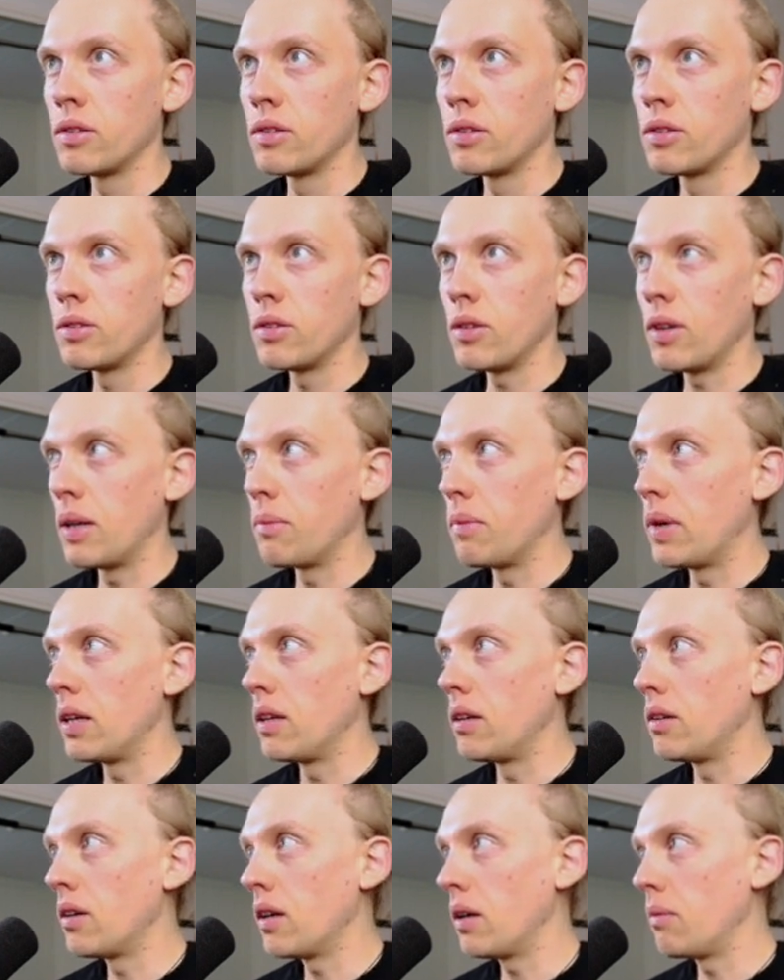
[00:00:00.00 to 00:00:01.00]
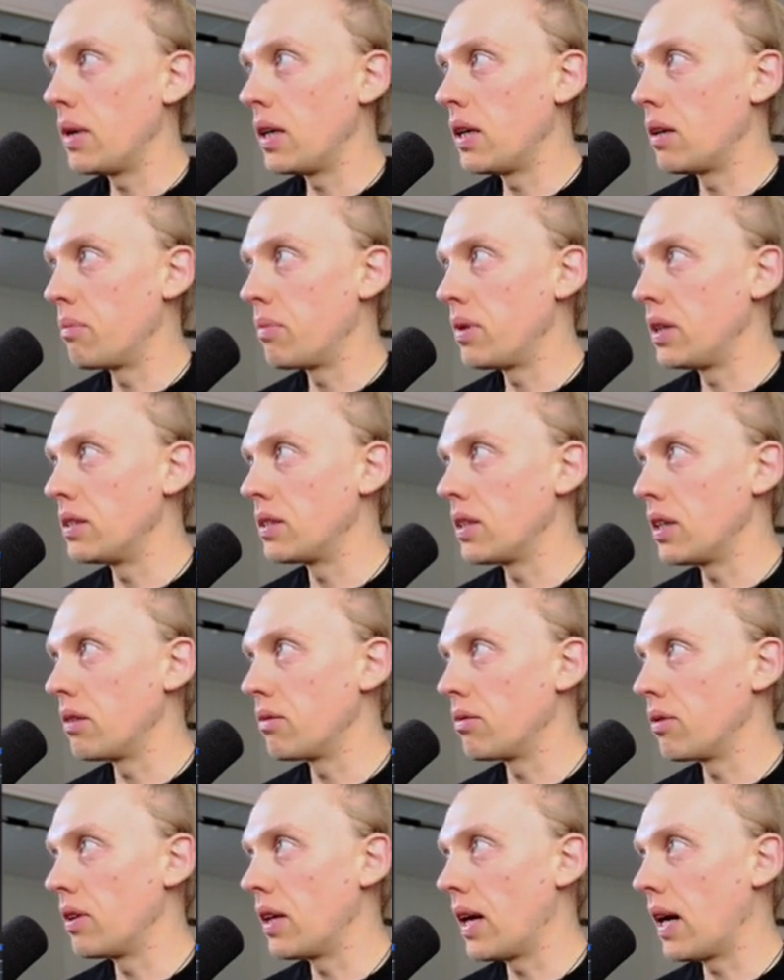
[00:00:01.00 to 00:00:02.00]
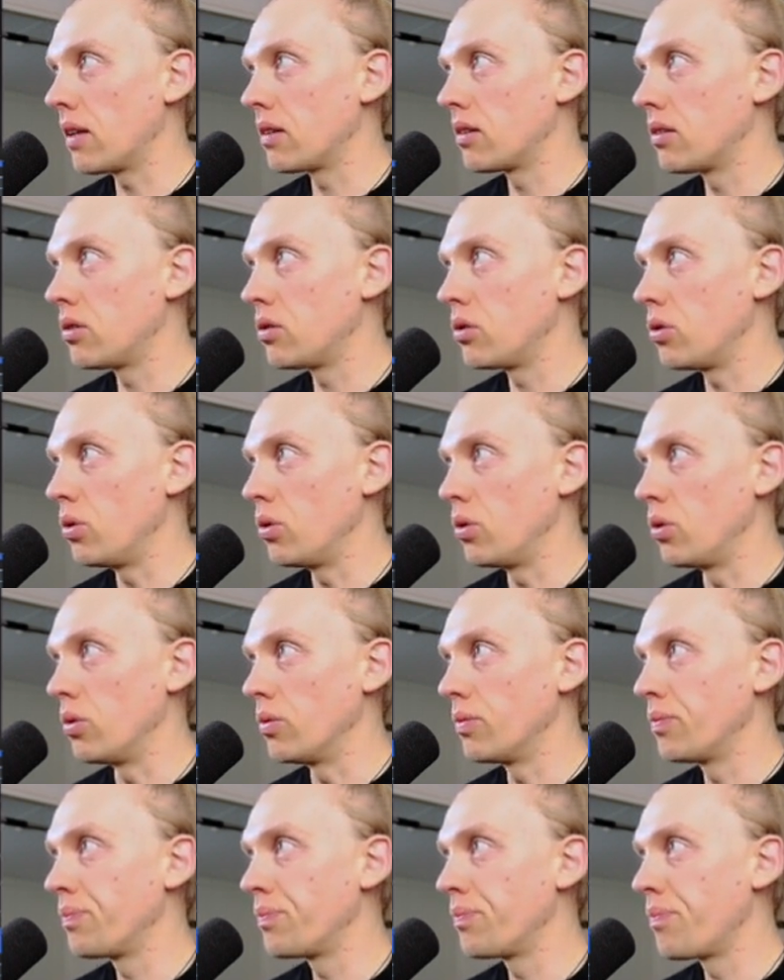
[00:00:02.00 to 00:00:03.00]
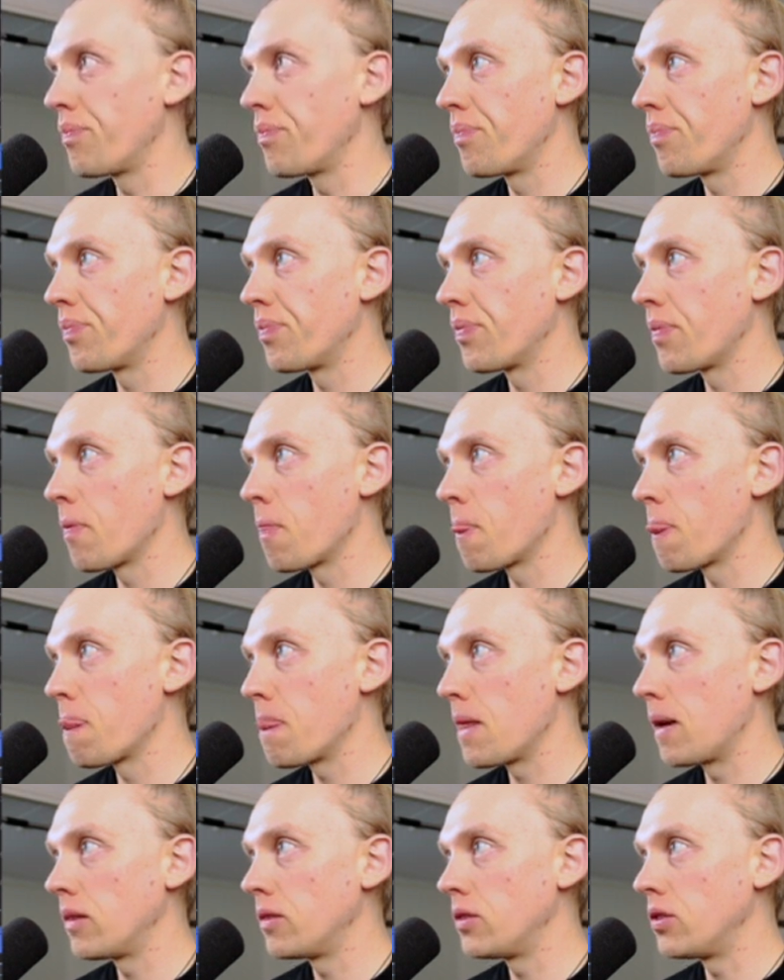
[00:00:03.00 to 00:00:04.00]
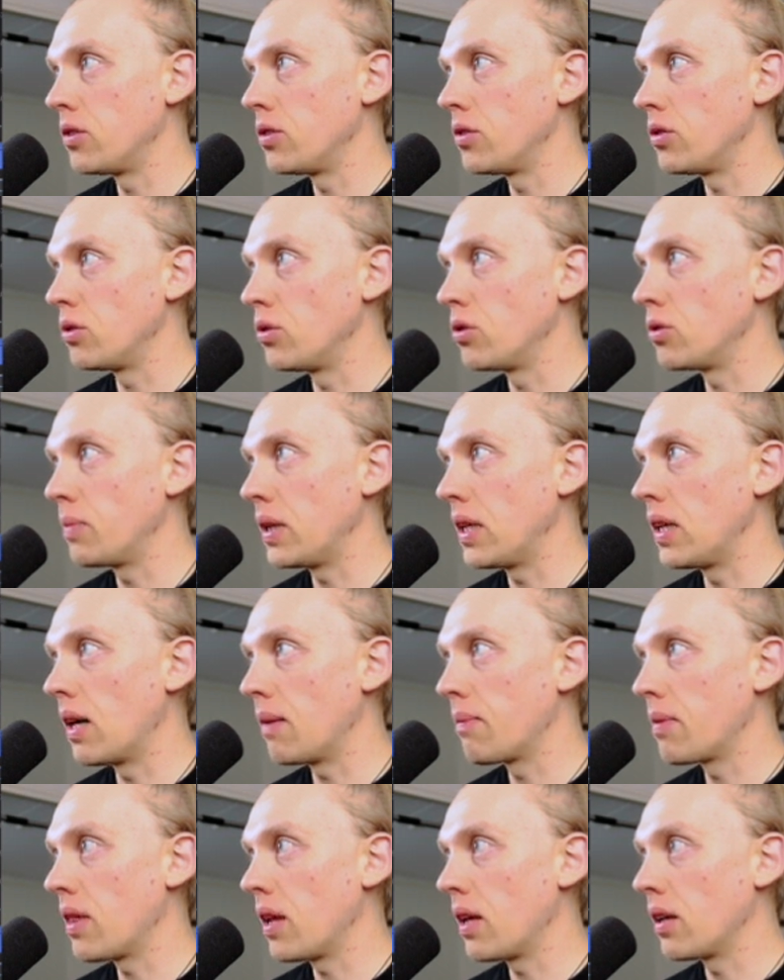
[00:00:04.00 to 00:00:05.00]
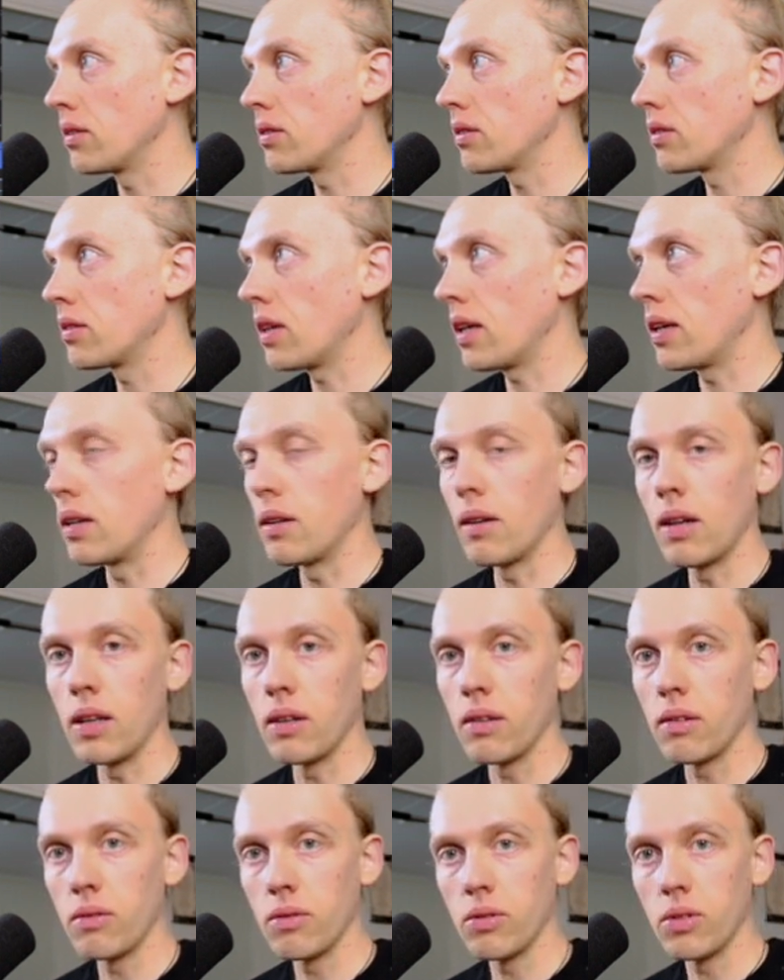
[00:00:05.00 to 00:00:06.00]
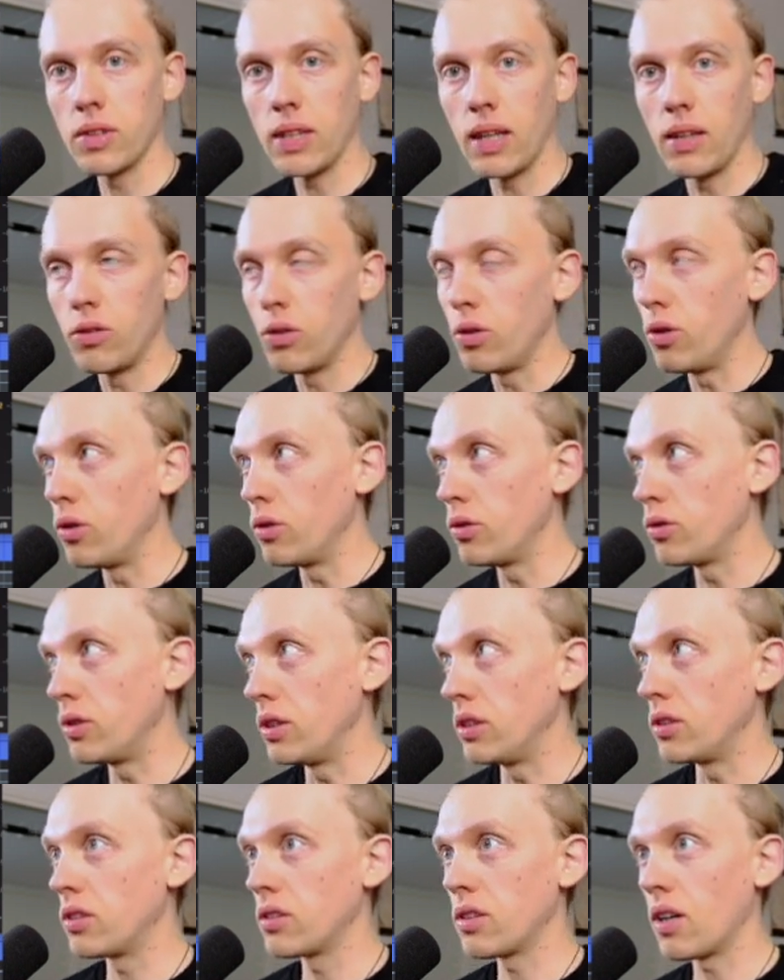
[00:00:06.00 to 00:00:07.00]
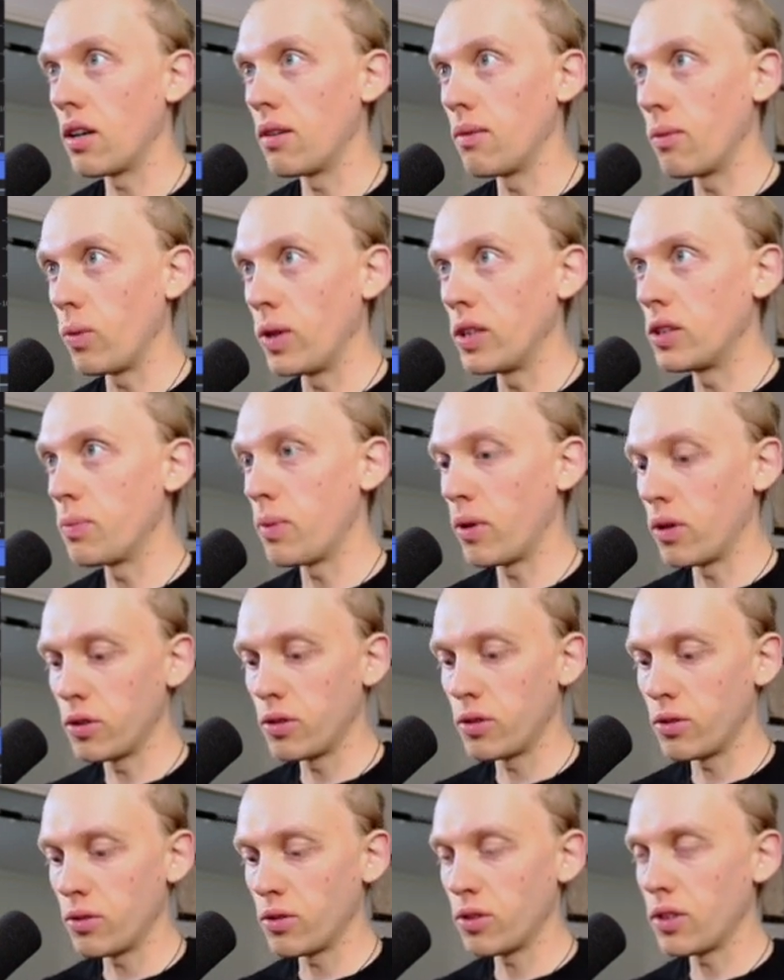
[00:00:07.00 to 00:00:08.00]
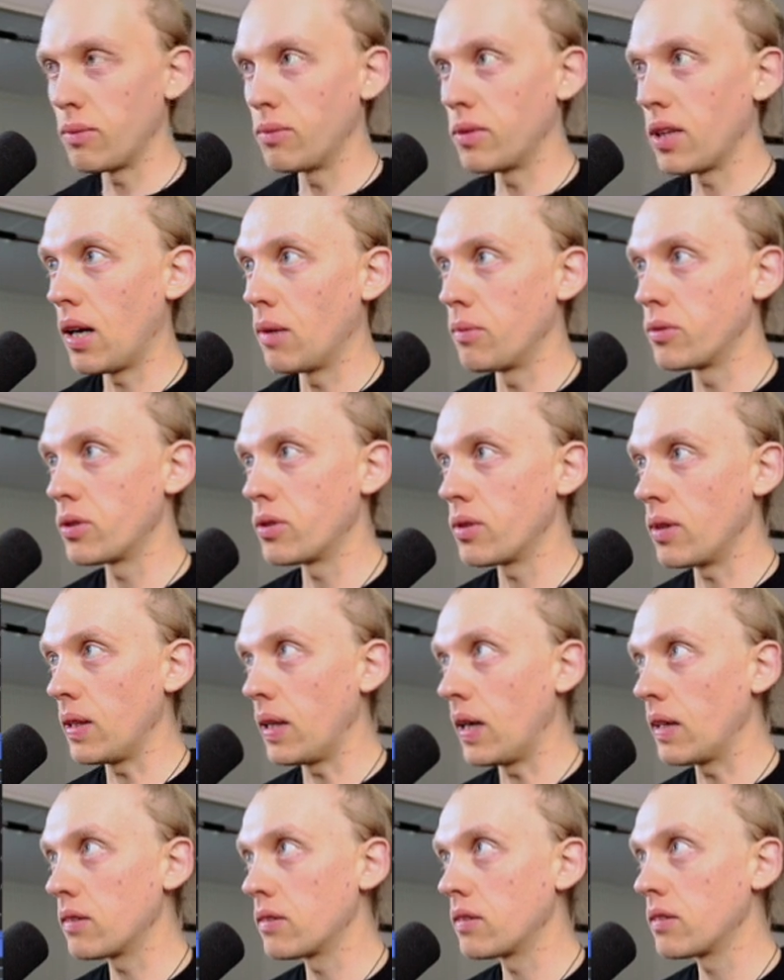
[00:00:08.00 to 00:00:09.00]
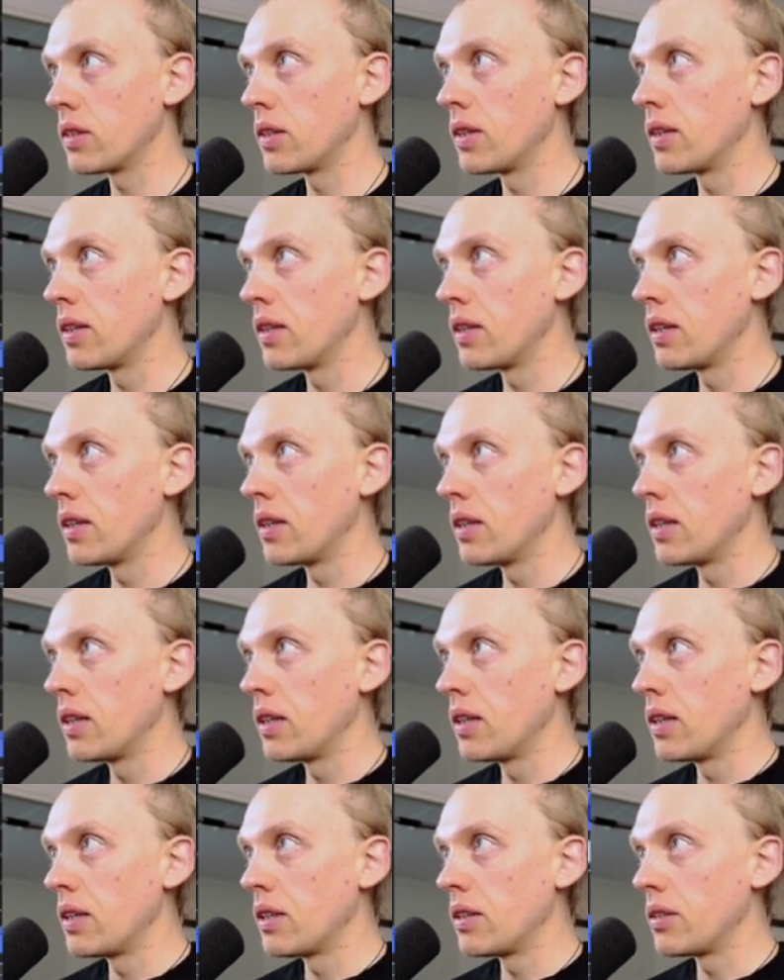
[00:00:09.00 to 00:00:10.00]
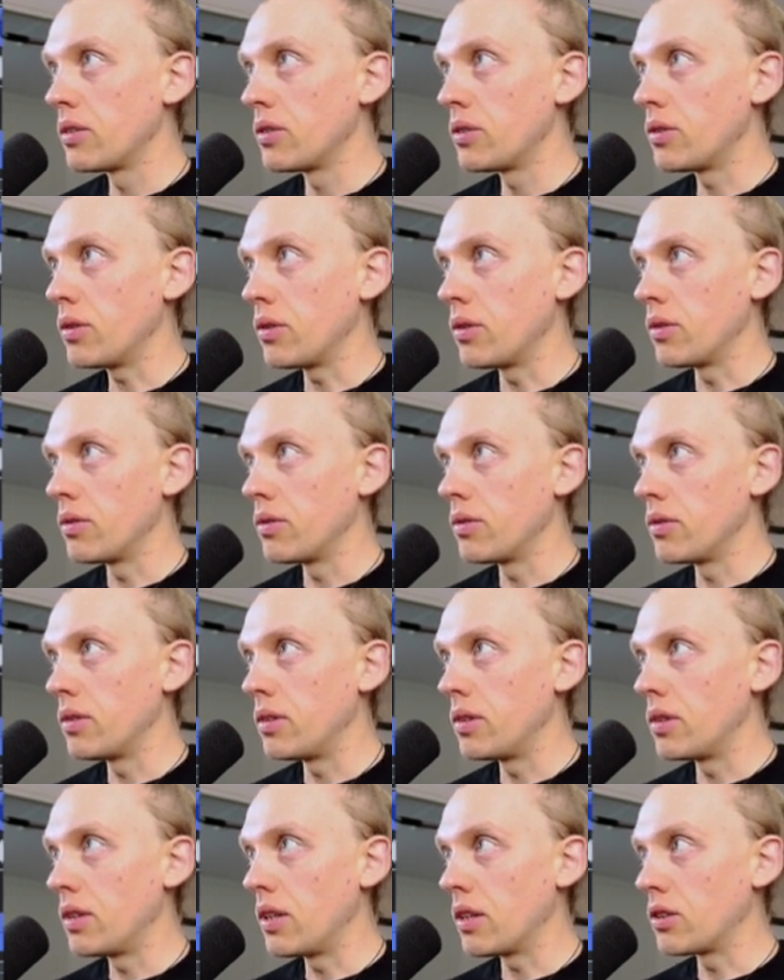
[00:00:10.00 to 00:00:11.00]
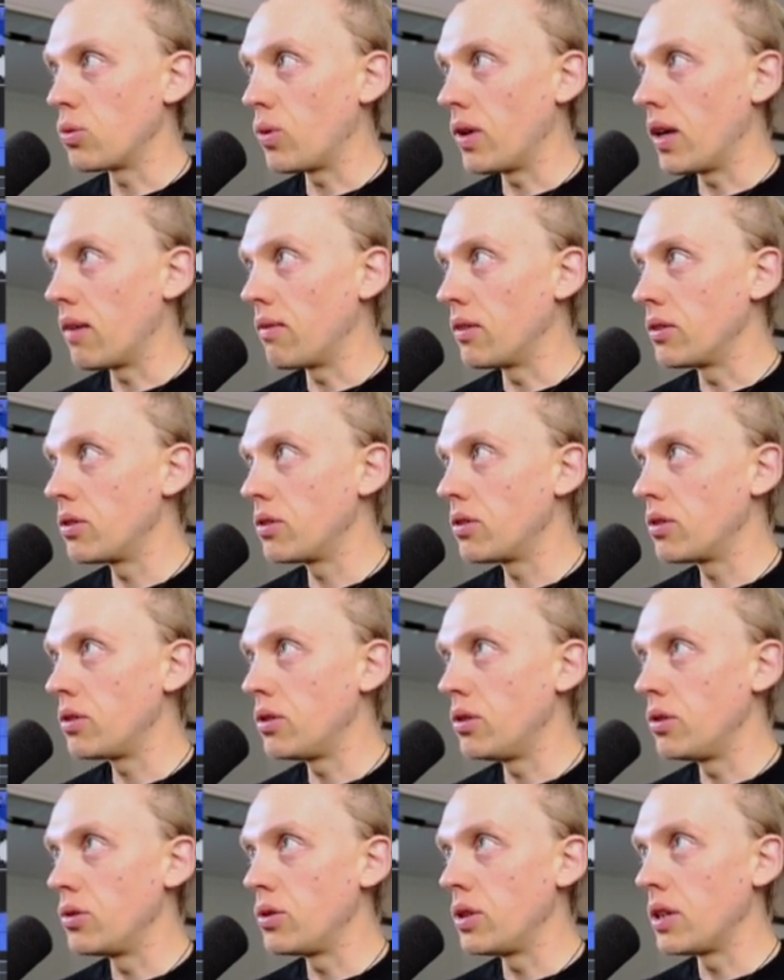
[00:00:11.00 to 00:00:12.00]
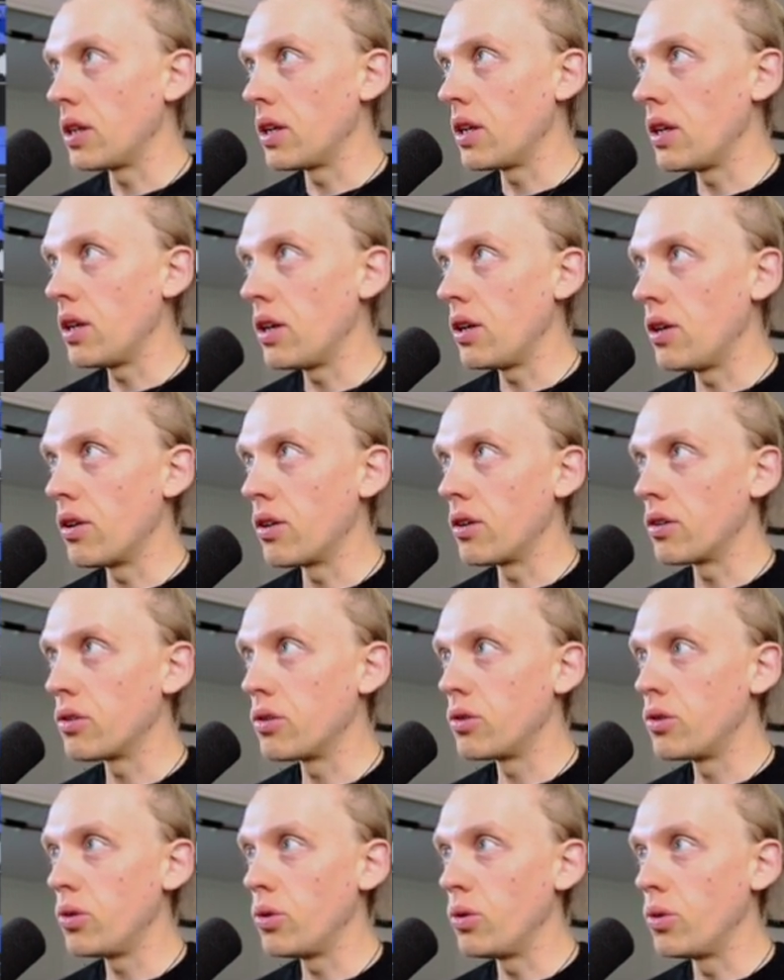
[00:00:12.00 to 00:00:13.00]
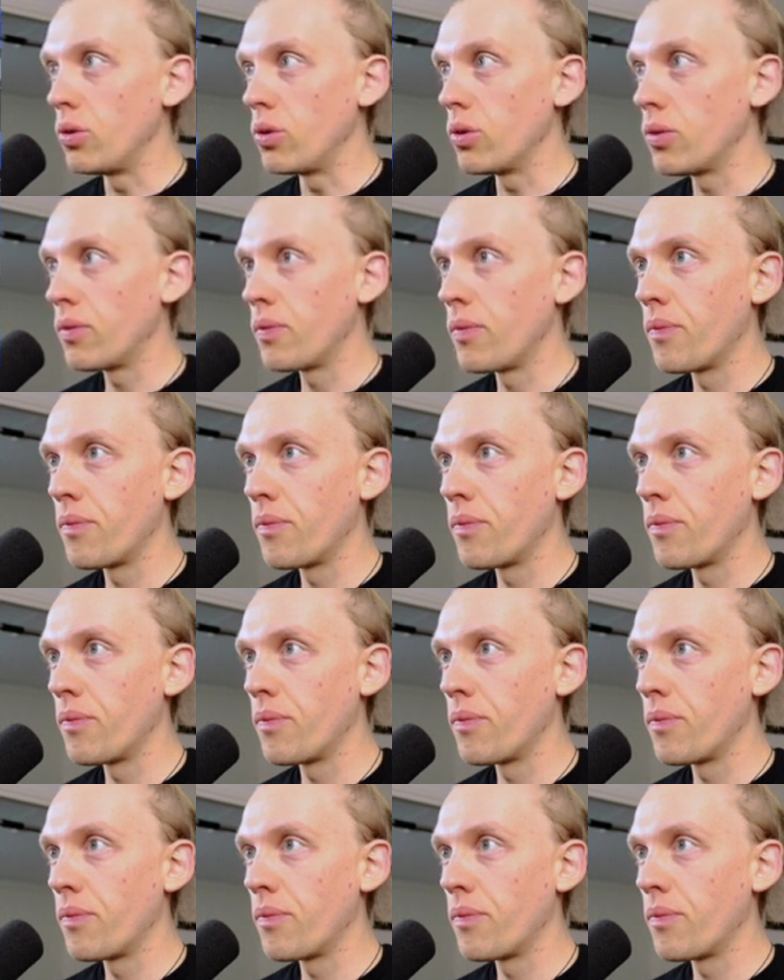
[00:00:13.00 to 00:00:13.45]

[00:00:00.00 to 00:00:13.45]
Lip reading: So I made a preset for that too, just to speed up things. I tend to use these kind of whispers sometimes a lot. So that's what I was using here too.